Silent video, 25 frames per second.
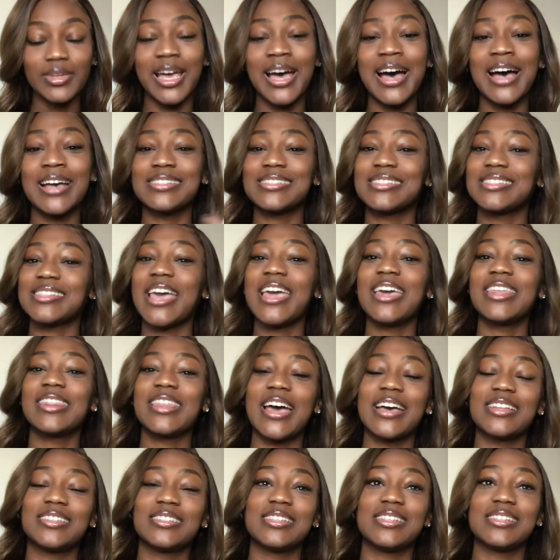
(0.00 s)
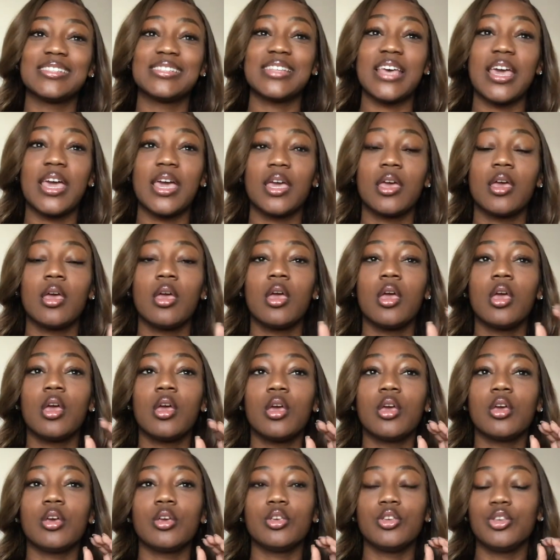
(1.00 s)
I say that to say,
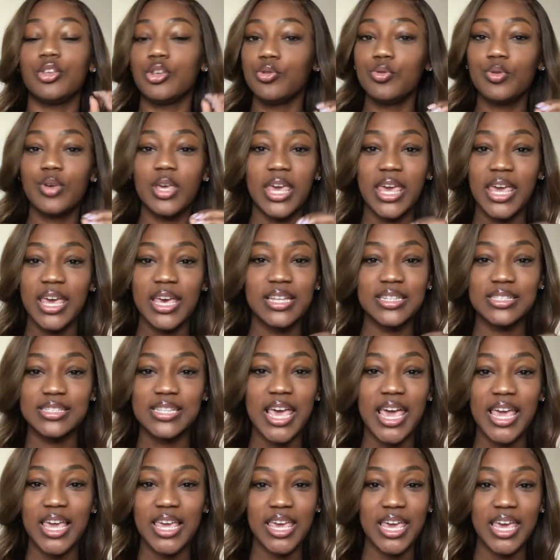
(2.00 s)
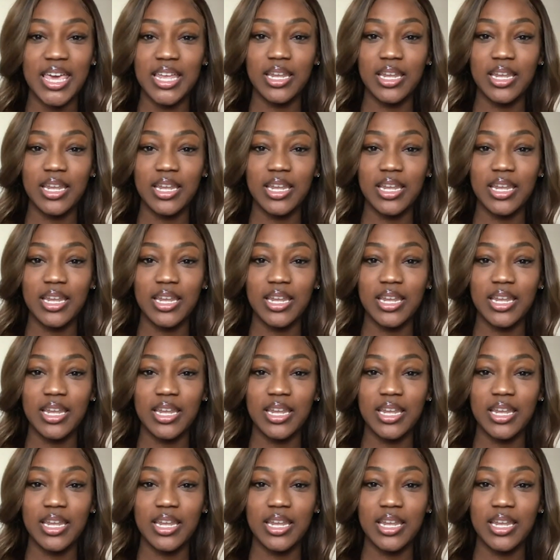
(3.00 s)
you can't take